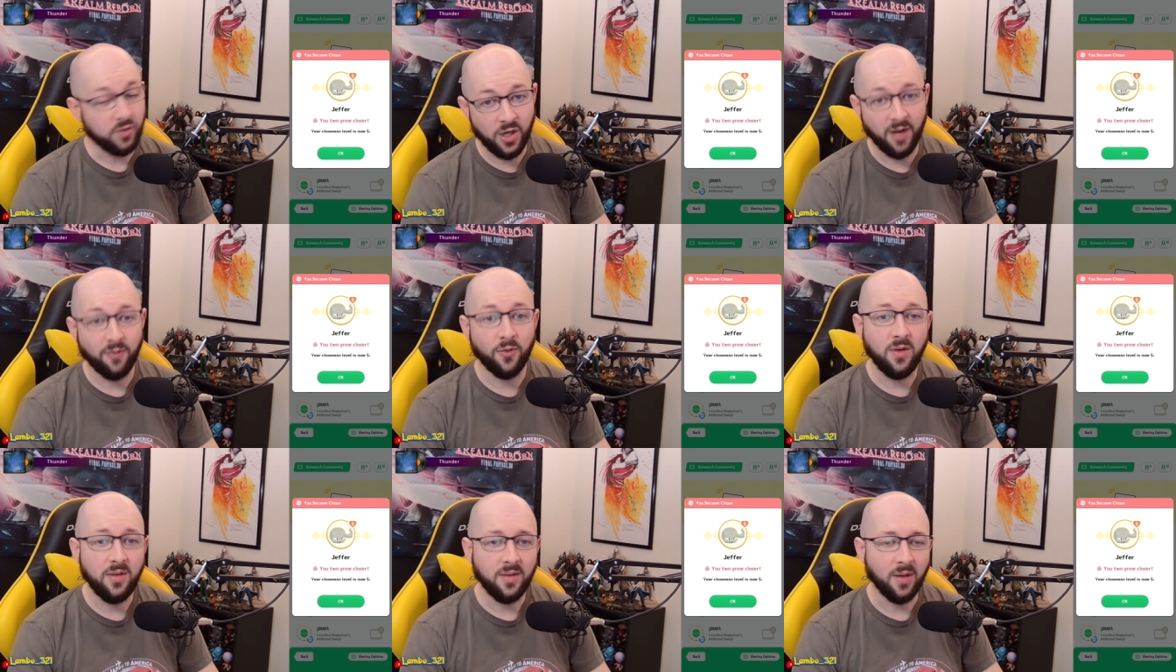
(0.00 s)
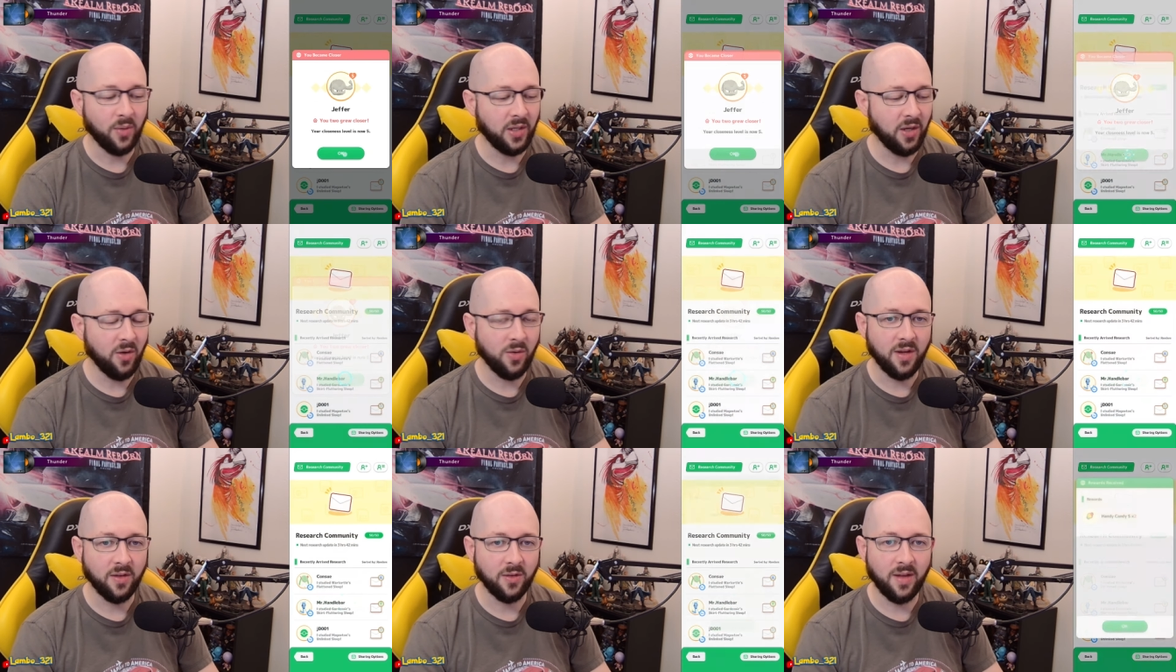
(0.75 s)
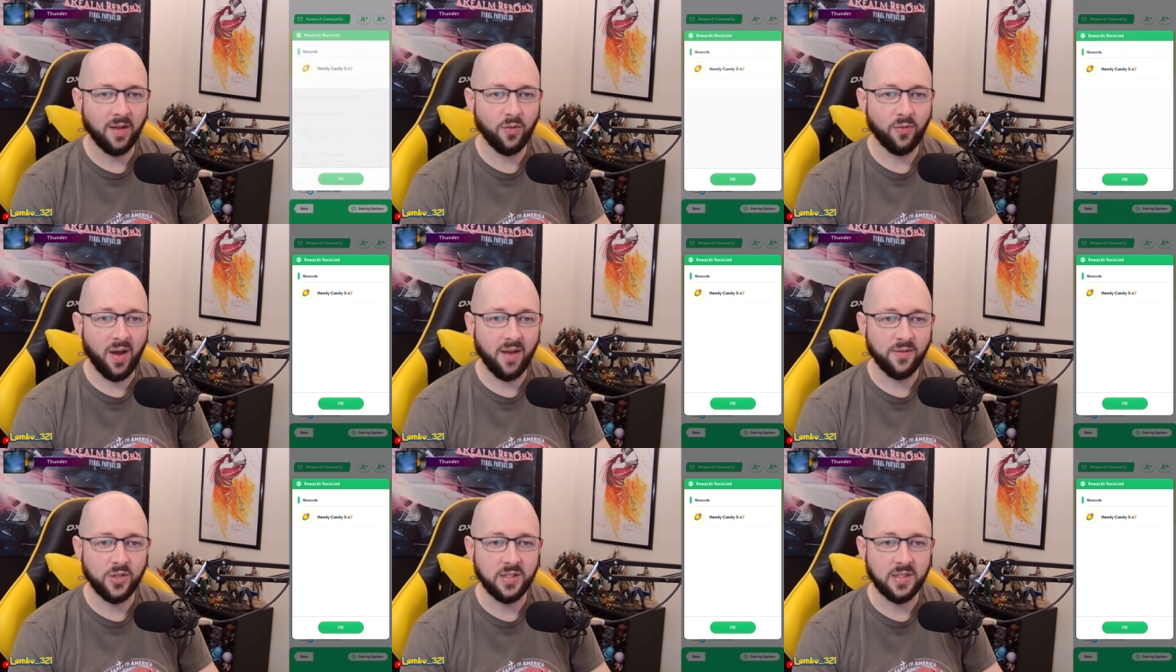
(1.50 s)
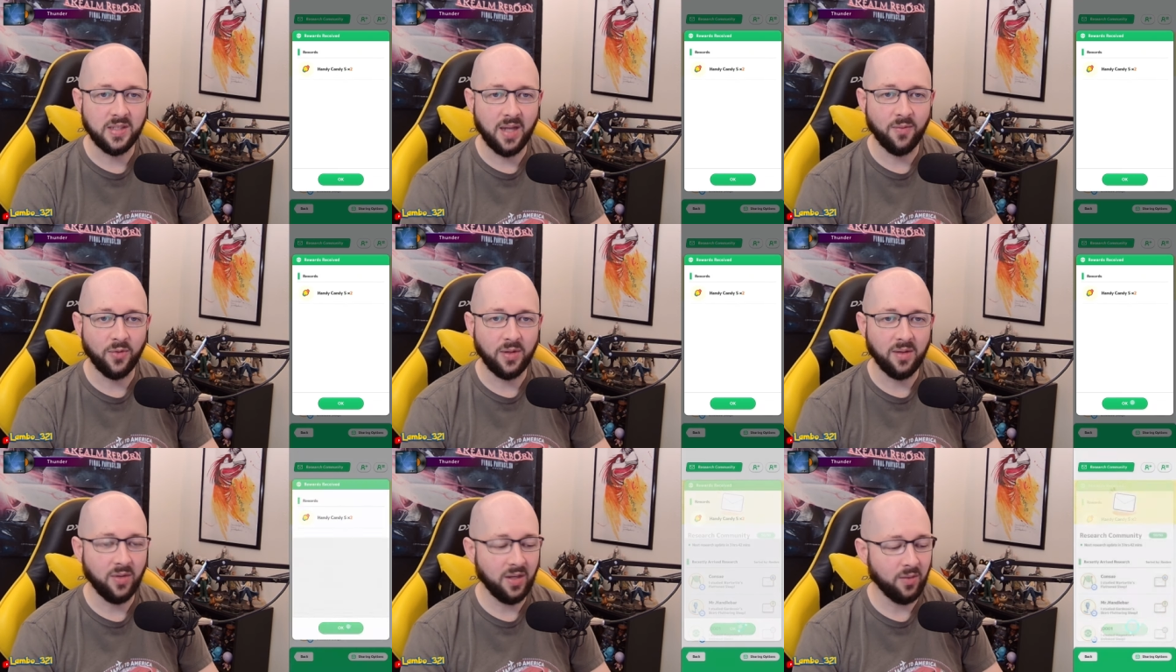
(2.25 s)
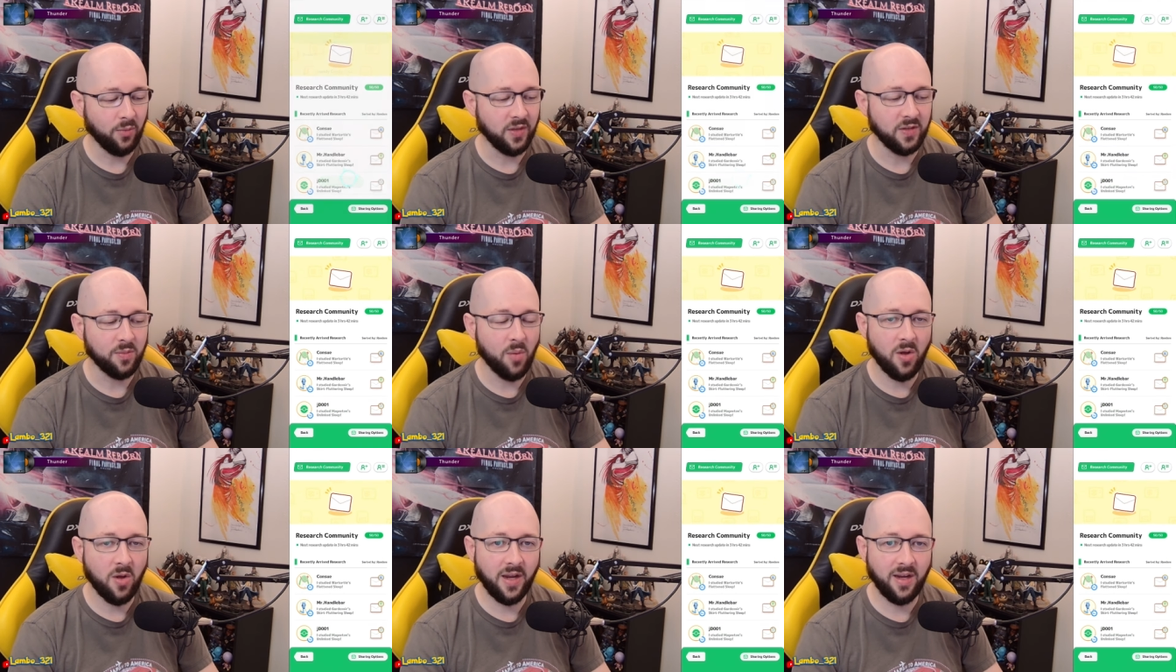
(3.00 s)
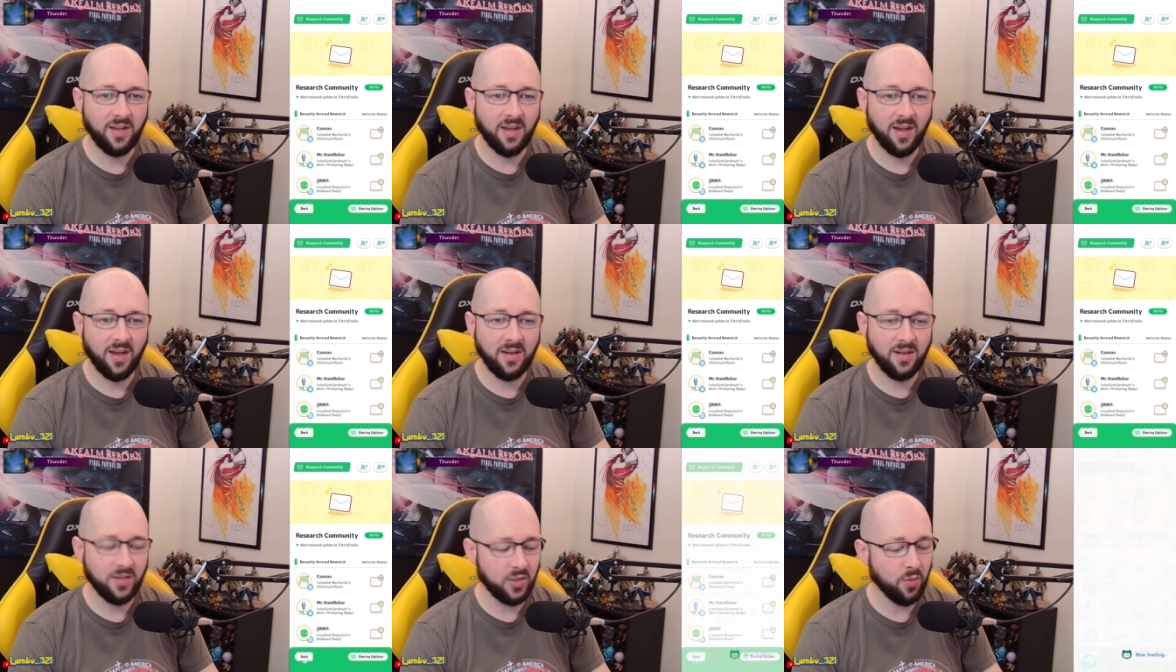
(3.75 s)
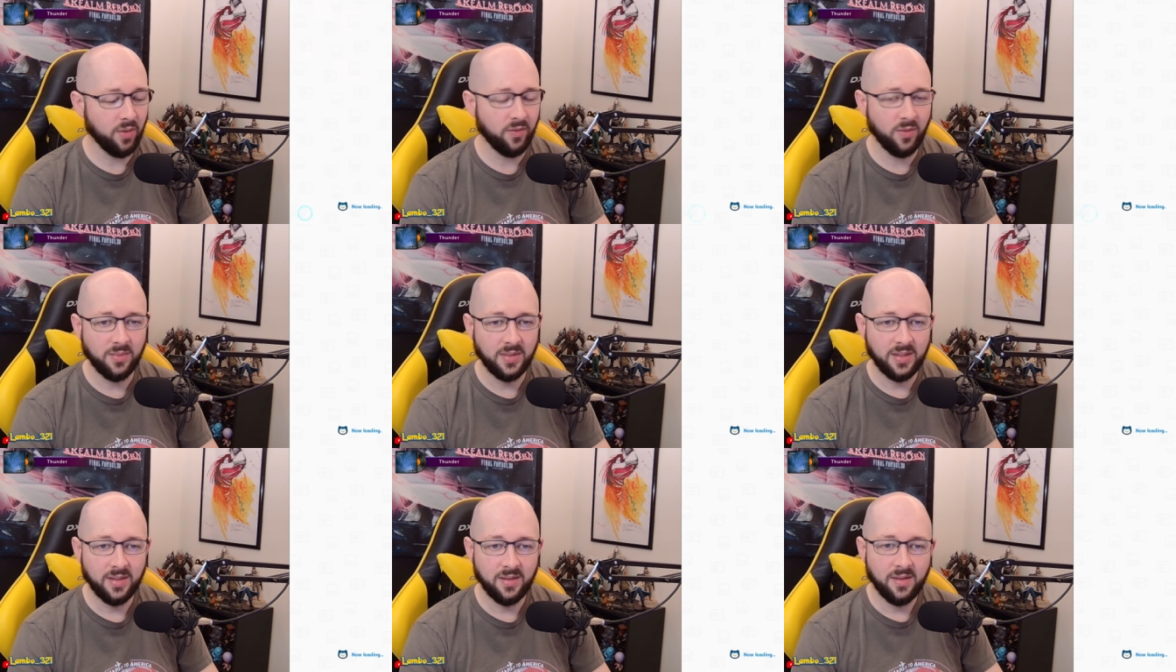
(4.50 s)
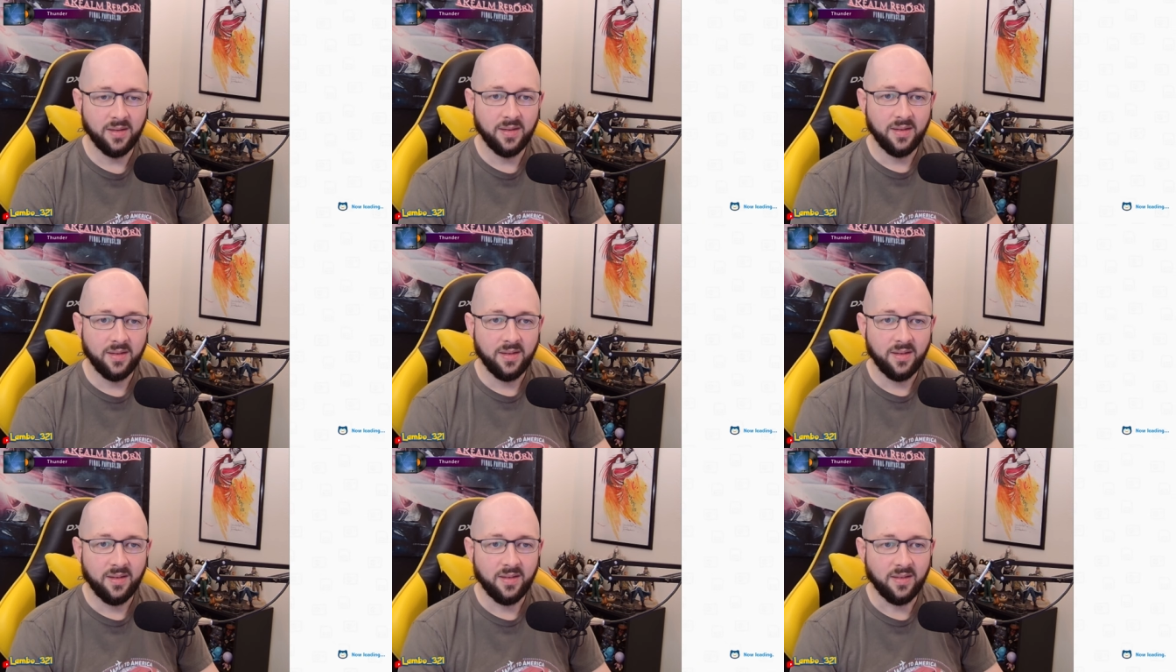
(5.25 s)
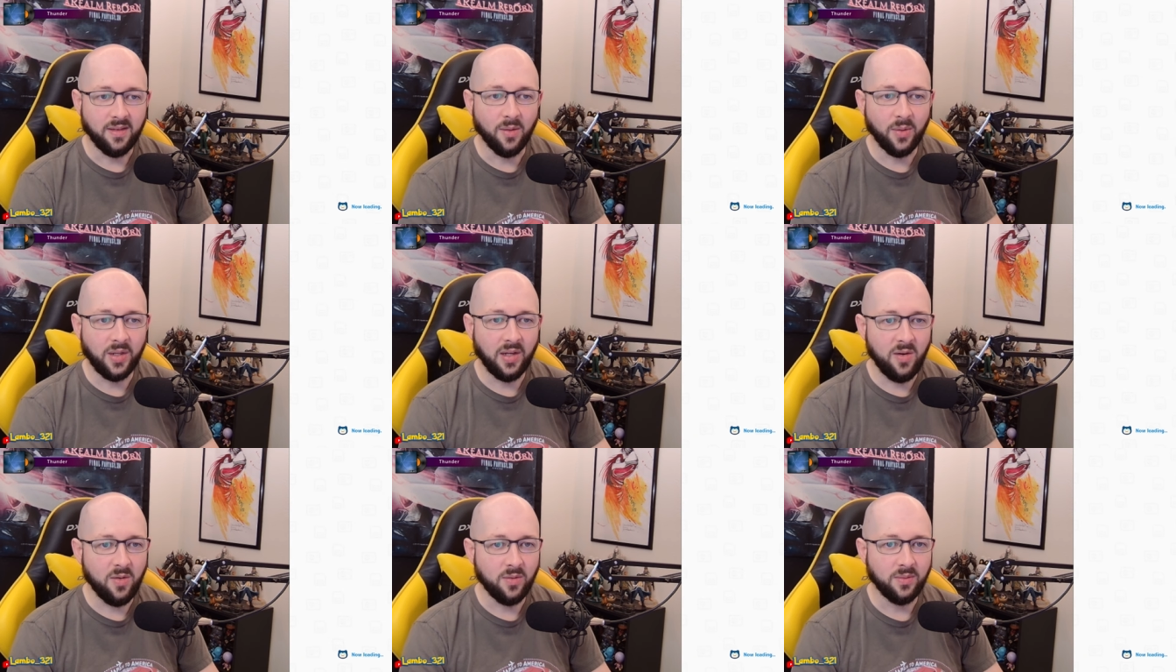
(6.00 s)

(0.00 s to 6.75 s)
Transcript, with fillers: Jeffer, there we go, another level five just in time for the event with a small handy candy, two of them. There we go.